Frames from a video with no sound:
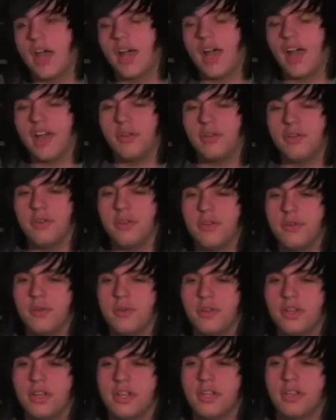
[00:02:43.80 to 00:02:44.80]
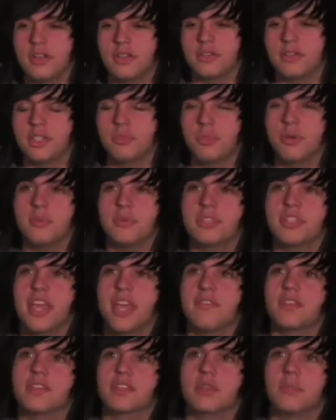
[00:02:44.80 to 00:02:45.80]
I don't know, uh, she pretty much
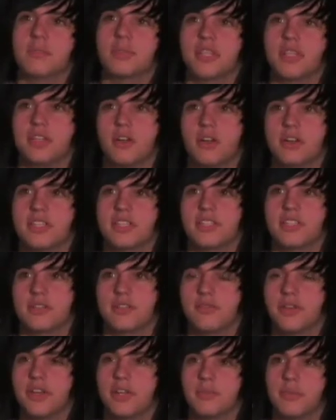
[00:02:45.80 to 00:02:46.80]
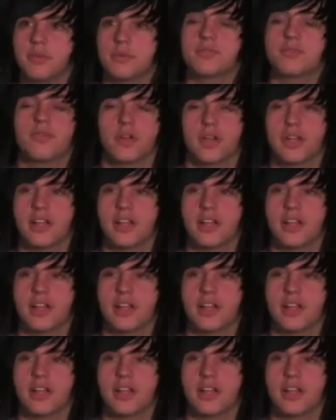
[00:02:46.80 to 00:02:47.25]
gave us complete artistic freedom. It was for a